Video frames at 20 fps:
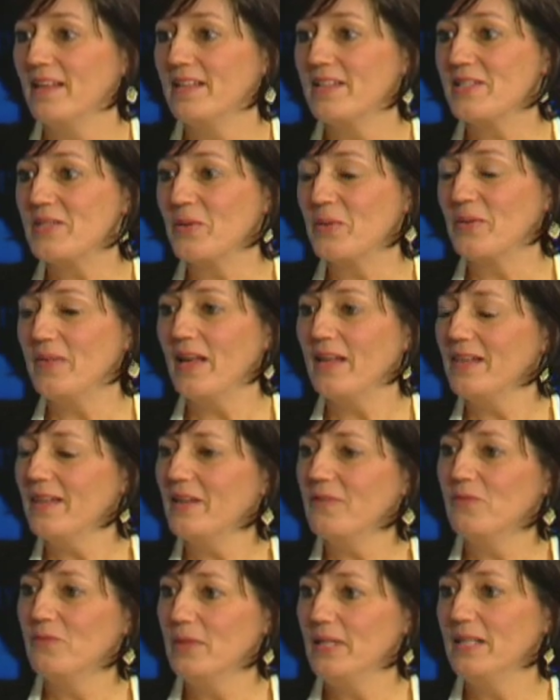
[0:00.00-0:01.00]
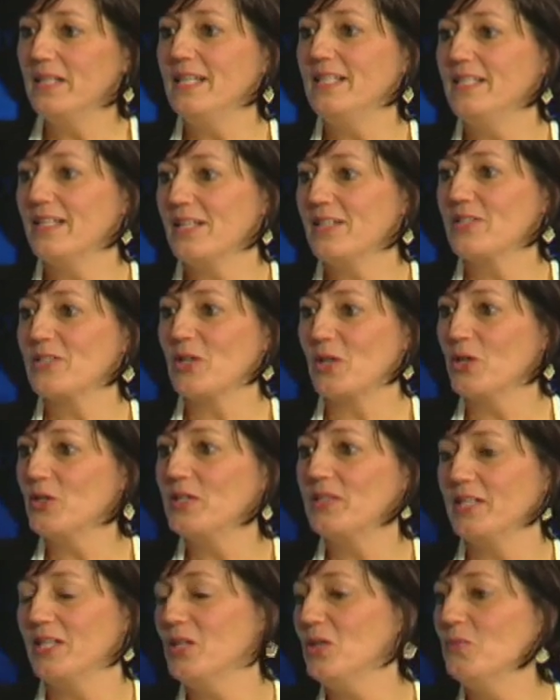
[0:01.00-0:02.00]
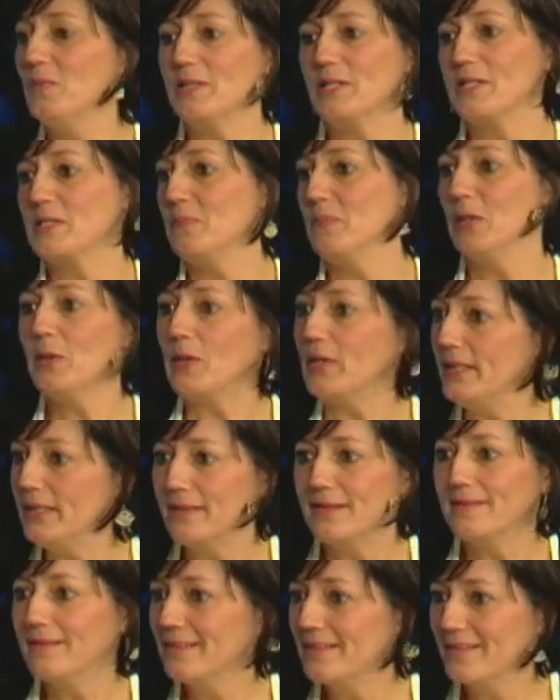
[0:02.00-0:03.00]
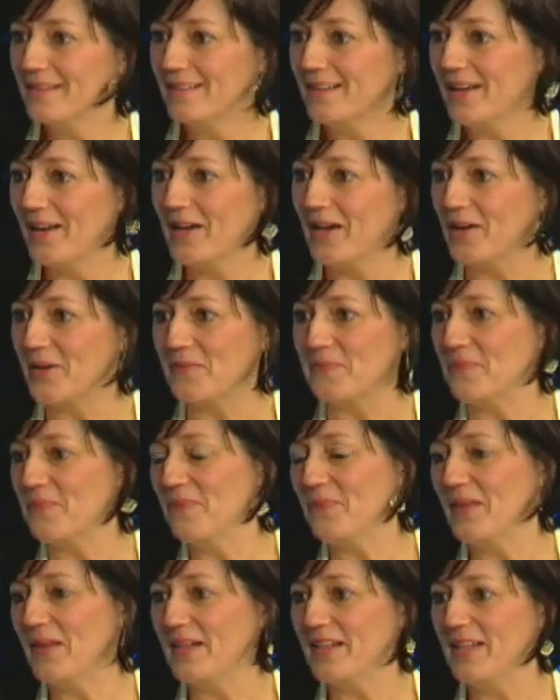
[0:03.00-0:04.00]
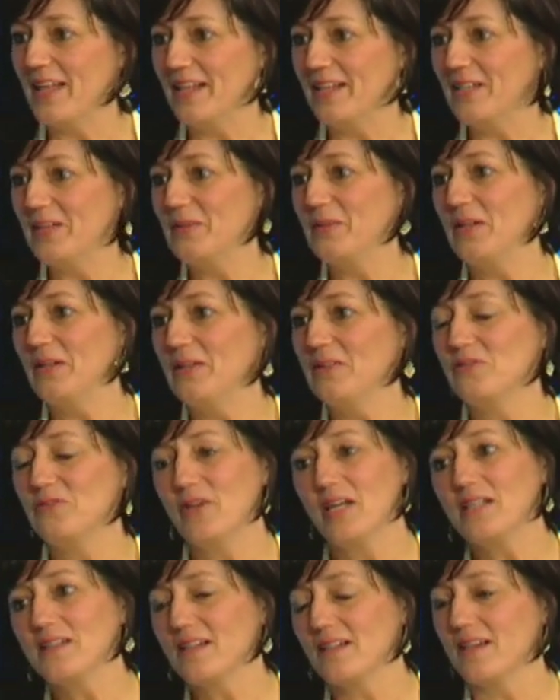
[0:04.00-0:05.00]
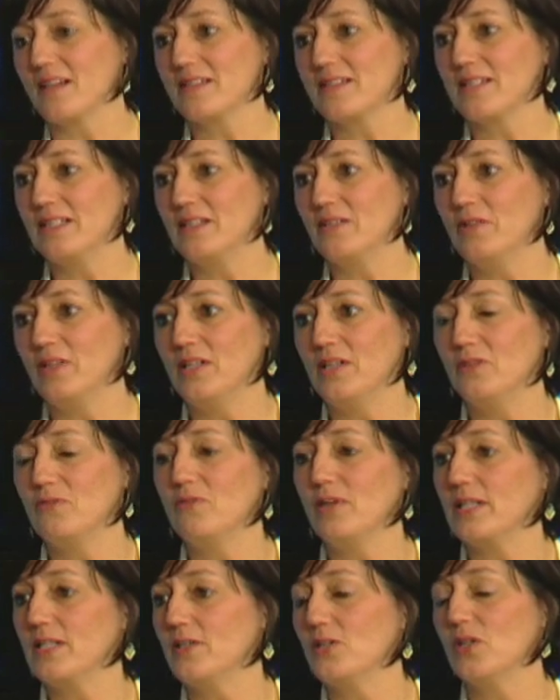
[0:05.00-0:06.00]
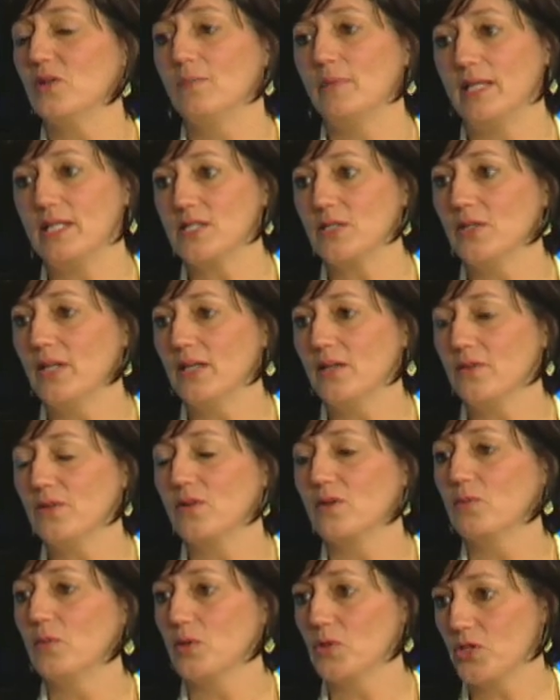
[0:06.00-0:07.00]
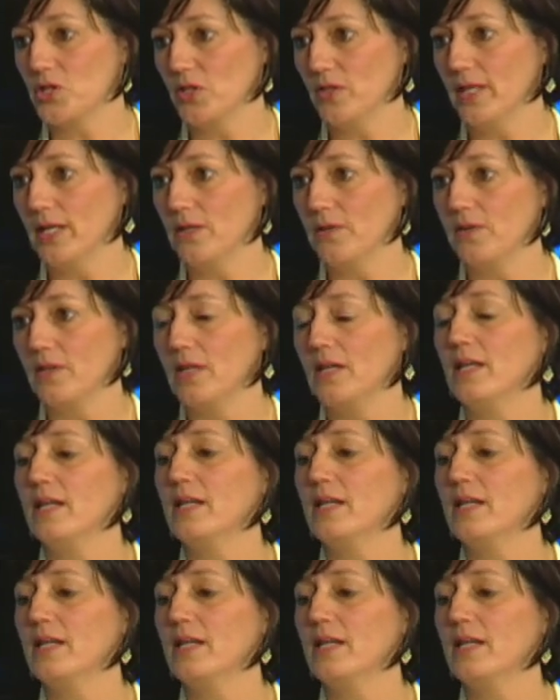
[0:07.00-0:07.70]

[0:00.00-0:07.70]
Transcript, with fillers: So that, that really does hurt the human spirit. Um, and and it, it affected us. It, it affected her mental health, her emotional health,